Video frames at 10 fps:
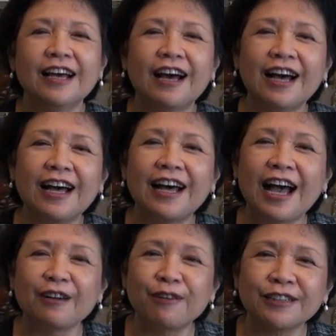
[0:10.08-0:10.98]

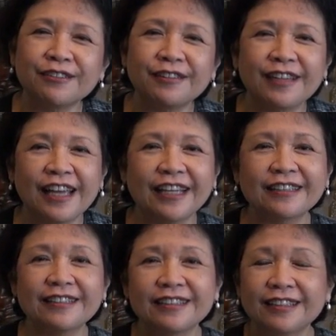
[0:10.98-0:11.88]
I want to thank
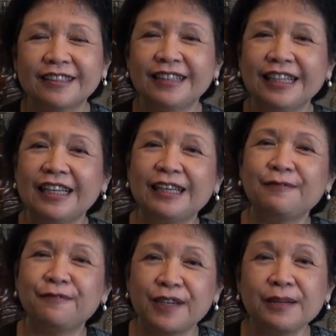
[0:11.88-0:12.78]
the
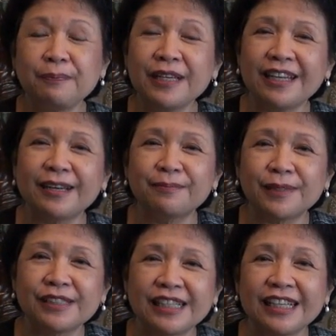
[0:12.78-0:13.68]
Philippine
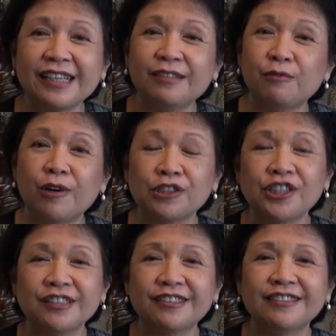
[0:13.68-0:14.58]
Embassy in
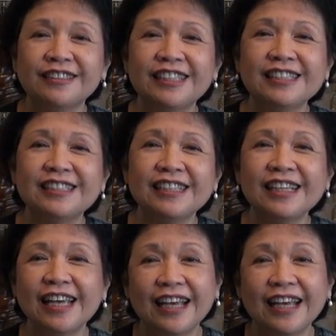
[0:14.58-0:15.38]
Washington, D.C.,